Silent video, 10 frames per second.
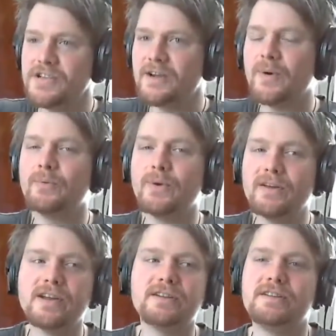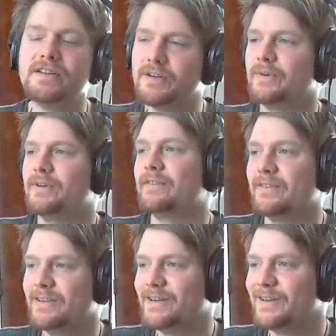seeing what we've had to deal
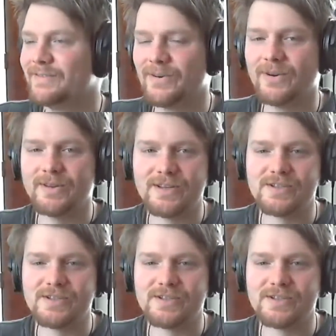with for all of